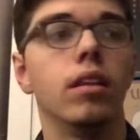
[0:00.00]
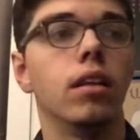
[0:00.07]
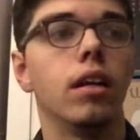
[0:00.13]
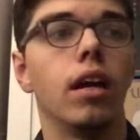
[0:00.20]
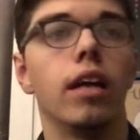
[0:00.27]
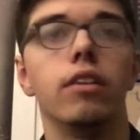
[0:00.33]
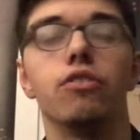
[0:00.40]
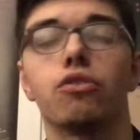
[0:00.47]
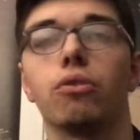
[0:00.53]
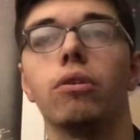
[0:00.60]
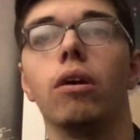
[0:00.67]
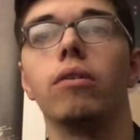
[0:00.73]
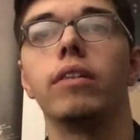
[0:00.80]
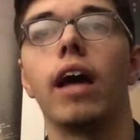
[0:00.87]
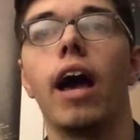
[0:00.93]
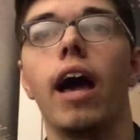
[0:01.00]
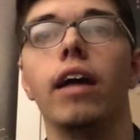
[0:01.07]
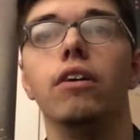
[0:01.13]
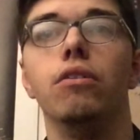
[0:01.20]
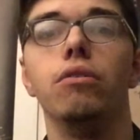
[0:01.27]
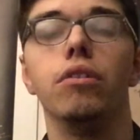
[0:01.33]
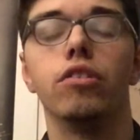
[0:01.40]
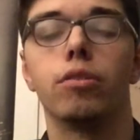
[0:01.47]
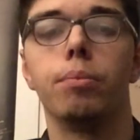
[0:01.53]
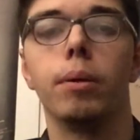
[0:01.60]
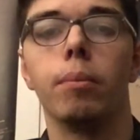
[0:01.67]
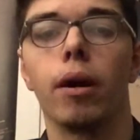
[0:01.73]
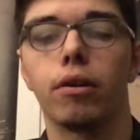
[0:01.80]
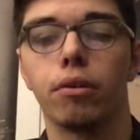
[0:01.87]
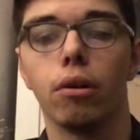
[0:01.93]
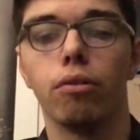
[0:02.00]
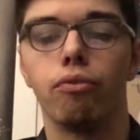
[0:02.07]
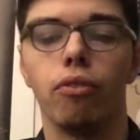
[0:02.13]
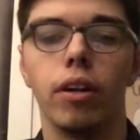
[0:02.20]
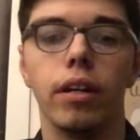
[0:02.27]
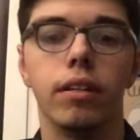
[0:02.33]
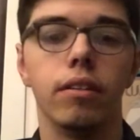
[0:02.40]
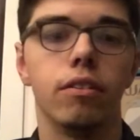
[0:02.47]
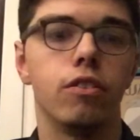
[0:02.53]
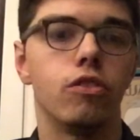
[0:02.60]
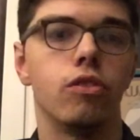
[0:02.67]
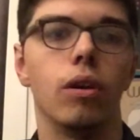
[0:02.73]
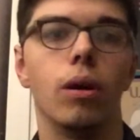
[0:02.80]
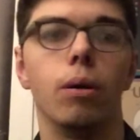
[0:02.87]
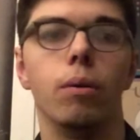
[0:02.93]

this girl who used to be my girlfriend, so.